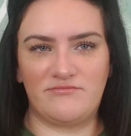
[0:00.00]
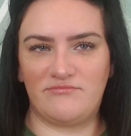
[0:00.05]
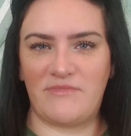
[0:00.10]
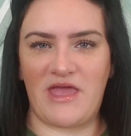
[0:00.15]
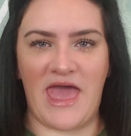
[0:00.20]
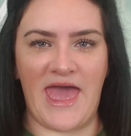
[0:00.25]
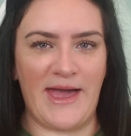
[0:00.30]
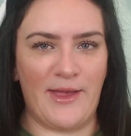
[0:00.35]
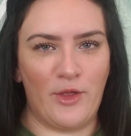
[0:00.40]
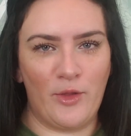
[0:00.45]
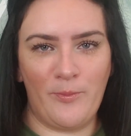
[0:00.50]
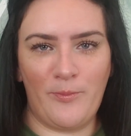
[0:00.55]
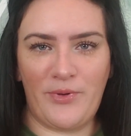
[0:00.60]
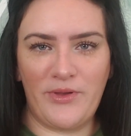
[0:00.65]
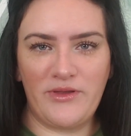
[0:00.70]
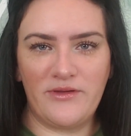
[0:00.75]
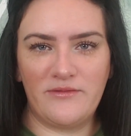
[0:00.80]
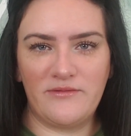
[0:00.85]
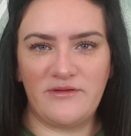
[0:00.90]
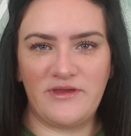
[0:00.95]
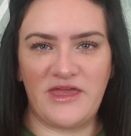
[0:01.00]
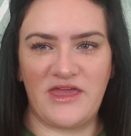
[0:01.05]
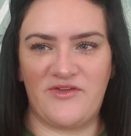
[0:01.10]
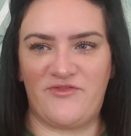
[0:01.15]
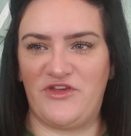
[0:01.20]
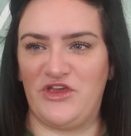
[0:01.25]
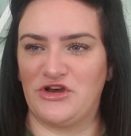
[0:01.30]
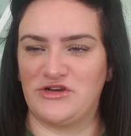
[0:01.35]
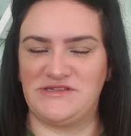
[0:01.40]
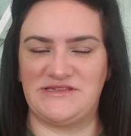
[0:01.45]
help
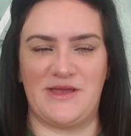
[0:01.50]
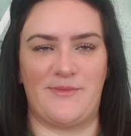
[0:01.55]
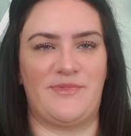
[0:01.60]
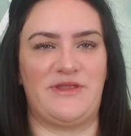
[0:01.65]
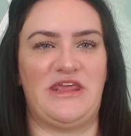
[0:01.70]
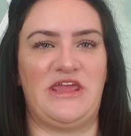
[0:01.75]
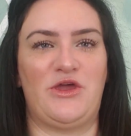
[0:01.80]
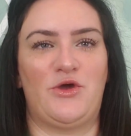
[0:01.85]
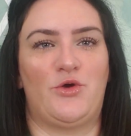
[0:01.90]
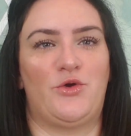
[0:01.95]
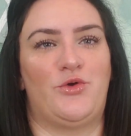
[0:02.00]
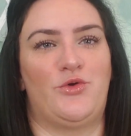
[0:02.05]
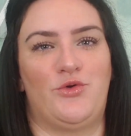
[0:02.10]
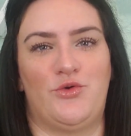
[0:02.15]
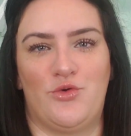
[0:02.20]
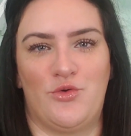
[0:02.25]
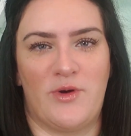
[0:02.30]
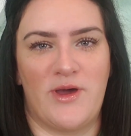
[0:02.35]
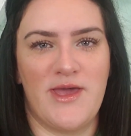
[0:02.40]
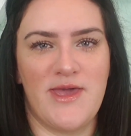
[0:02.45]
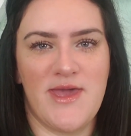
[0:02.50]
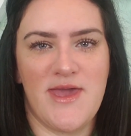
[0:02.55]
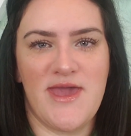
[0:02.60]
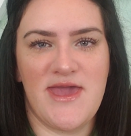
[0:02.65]
if you're somebody who